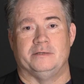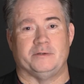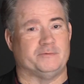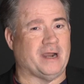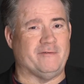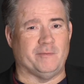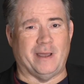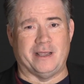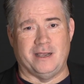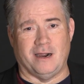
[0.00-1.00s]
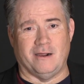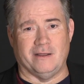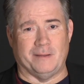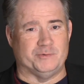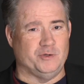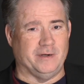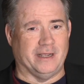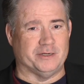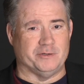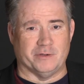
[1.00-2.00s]
So I'm driving my car and I'm
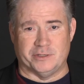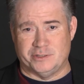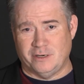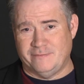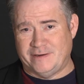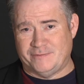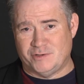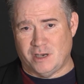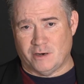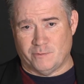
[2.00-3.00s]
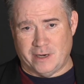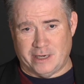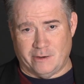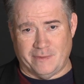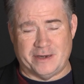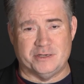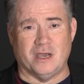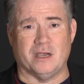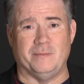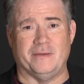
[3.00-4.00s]
tuning into conservative talk radio, and they
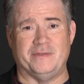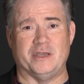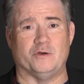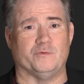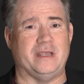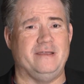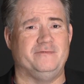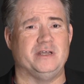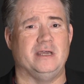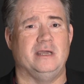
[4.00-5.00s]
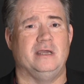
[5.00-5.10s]
talk about the aggrieved